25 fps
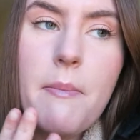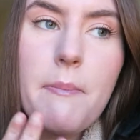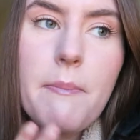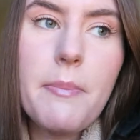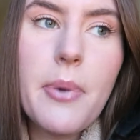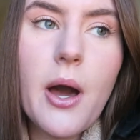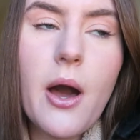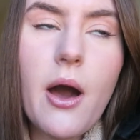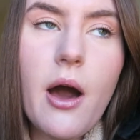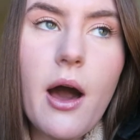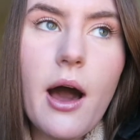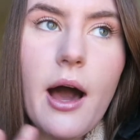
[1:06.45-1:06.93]

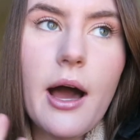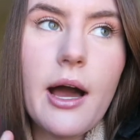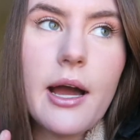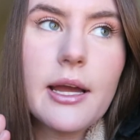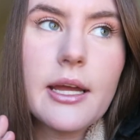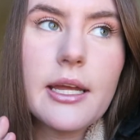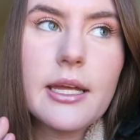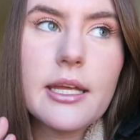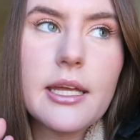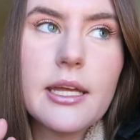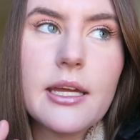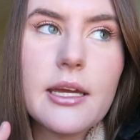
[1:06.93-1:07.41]
but
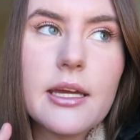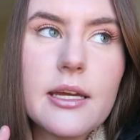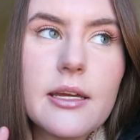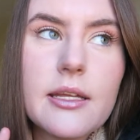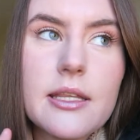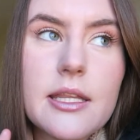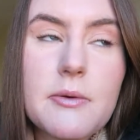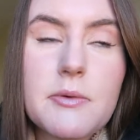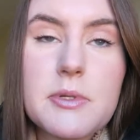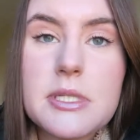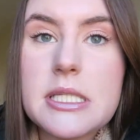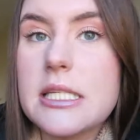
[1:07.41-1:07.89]

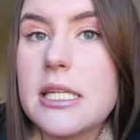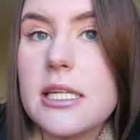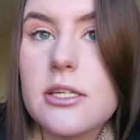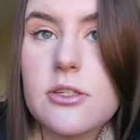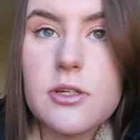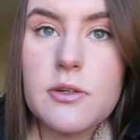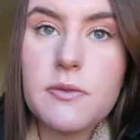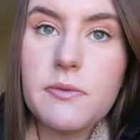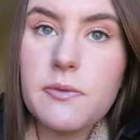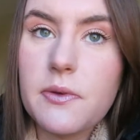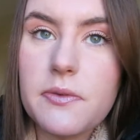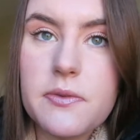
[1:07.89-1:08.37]
there was
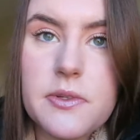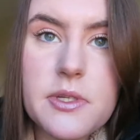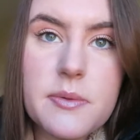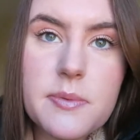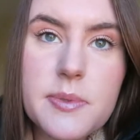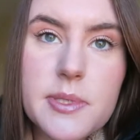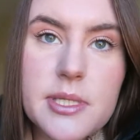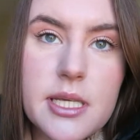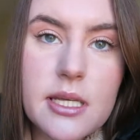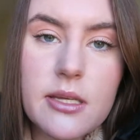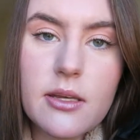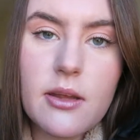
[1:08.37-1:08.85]
literally
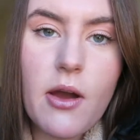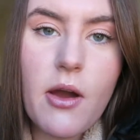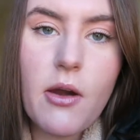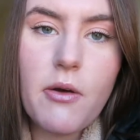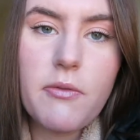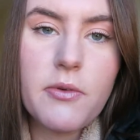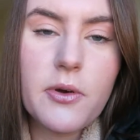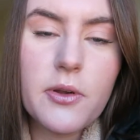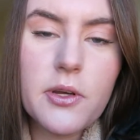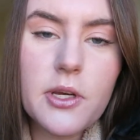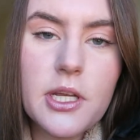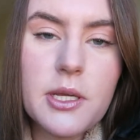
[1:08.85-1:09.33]
50%
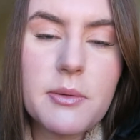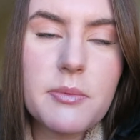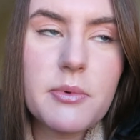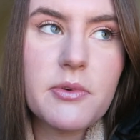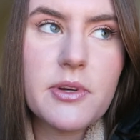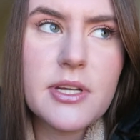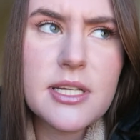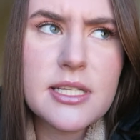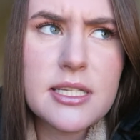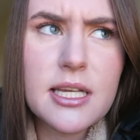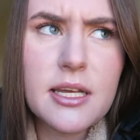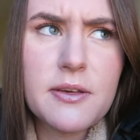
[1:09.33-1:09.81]
off on Uber
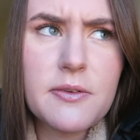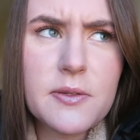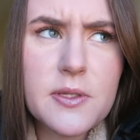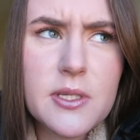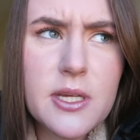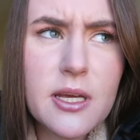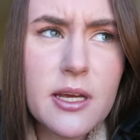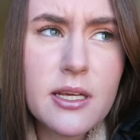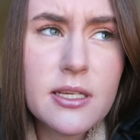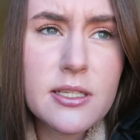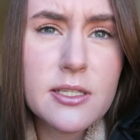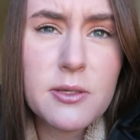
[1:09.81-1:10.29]
Eats last
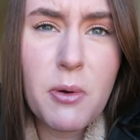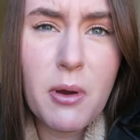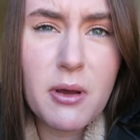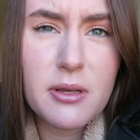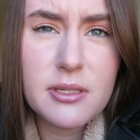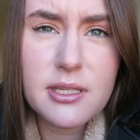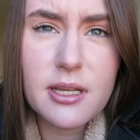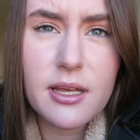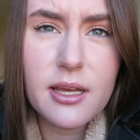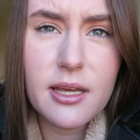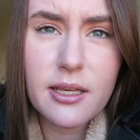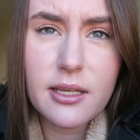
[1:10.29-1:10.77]
night, so I
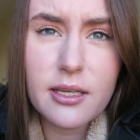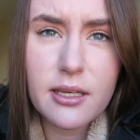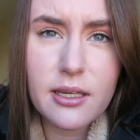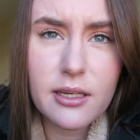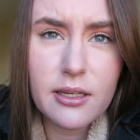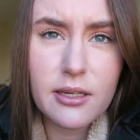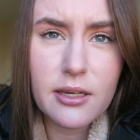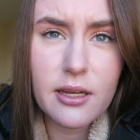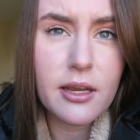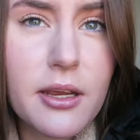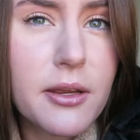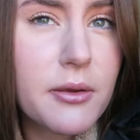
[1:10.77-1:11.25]
was like,
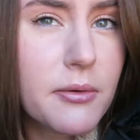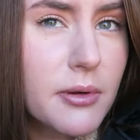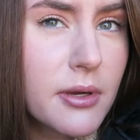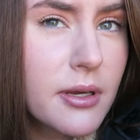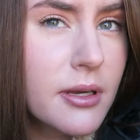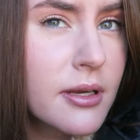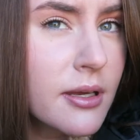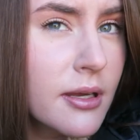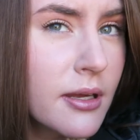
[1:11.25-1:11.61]
you know,